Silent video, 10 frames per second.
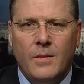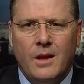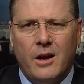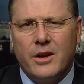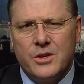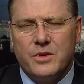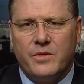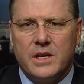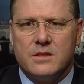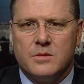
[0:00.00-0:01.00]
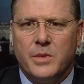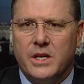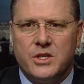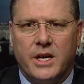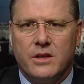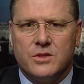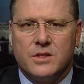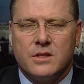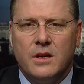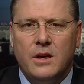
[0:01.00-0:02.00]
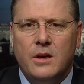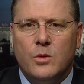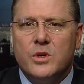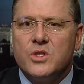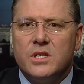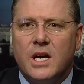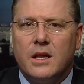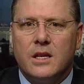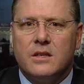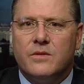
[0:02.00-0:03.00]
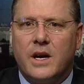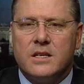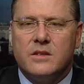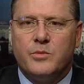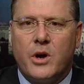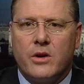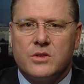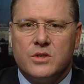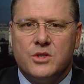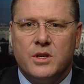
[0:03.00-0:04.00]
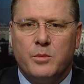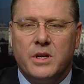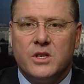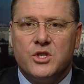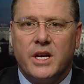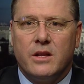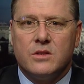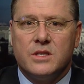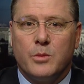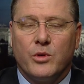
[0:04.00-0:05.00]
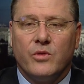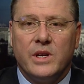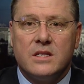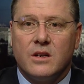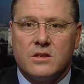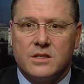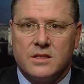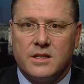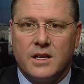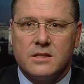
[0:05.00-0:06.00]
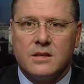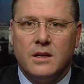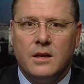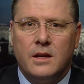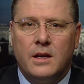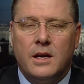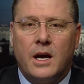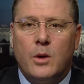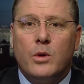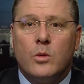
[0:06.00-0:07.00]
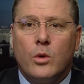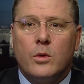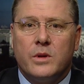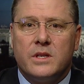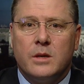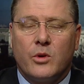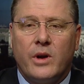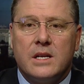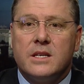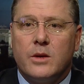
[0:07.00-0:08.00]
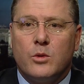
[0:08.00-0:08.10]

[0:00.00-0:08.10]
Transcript: Our country faces many challenges. We should not let divisive partisanship be the challenge that prevents our success. I want to work with Democrats and